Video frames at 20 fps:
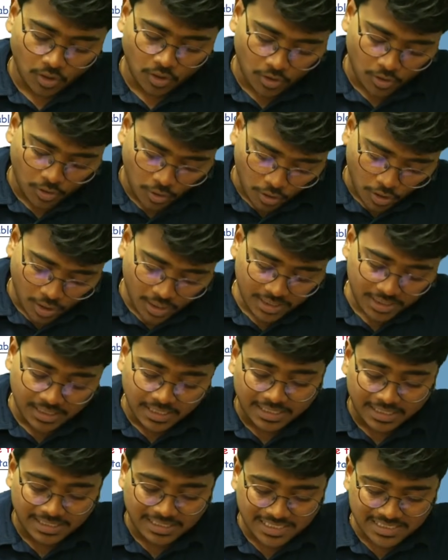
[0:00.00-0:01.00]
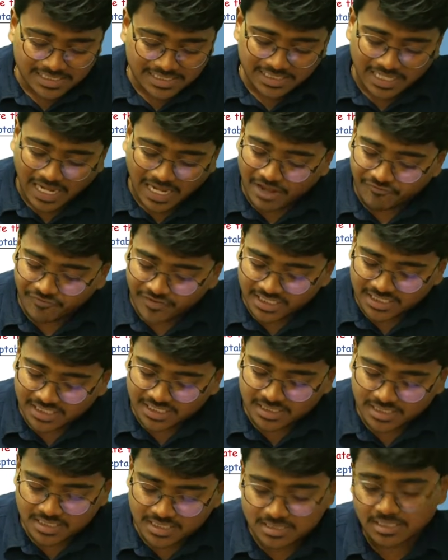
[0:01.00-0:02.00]
nor does it affect
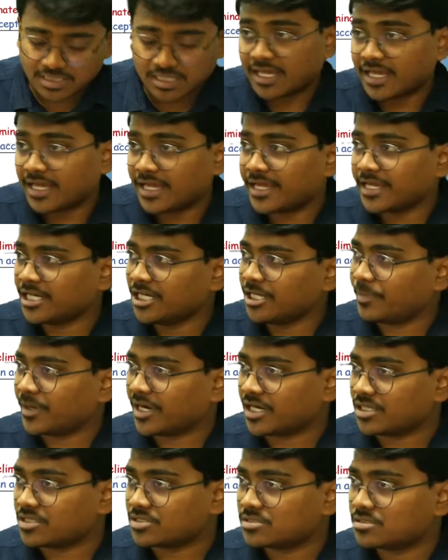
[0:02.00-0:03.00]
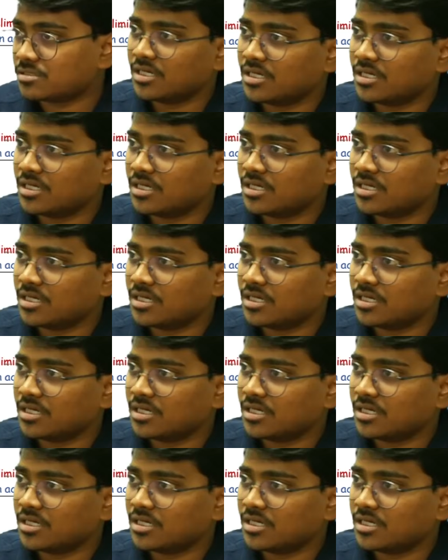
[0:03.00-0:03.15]
his independence.